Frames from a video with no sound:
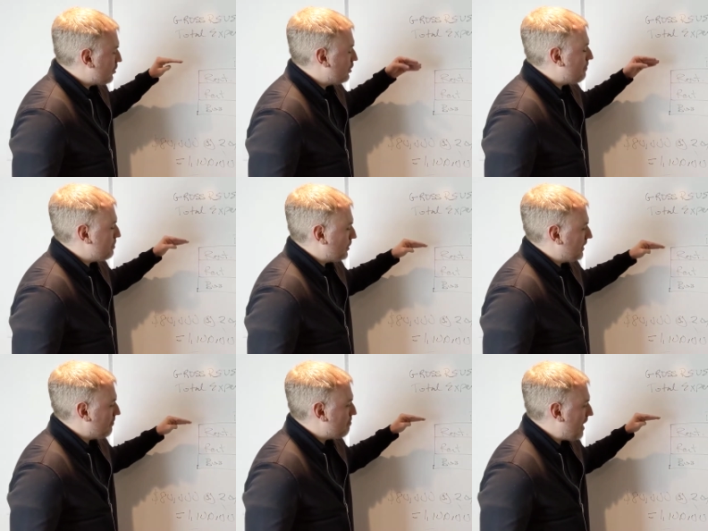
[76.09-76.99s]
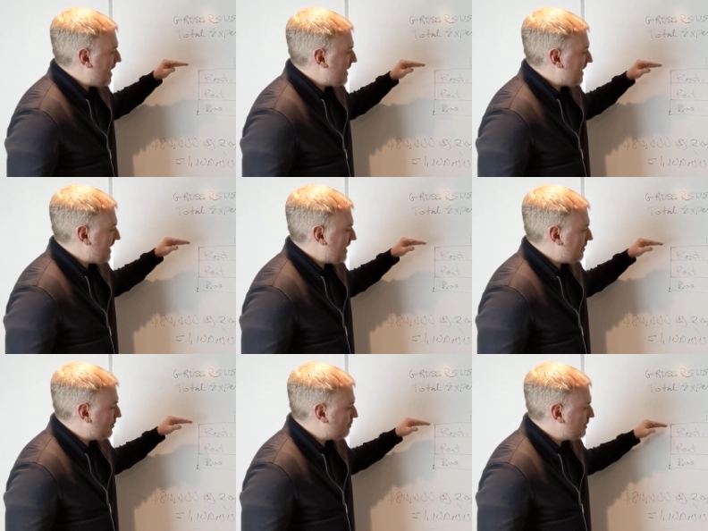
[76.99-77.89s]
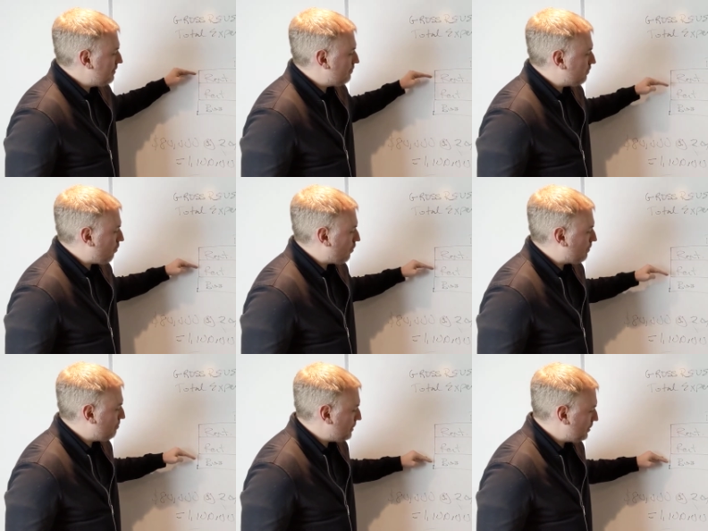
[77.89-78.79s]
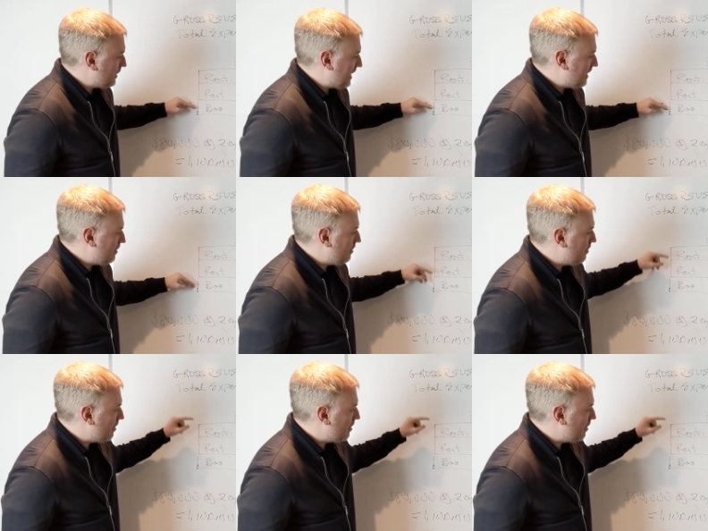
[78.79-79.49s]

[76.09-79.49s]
or not building, buying a three floor building,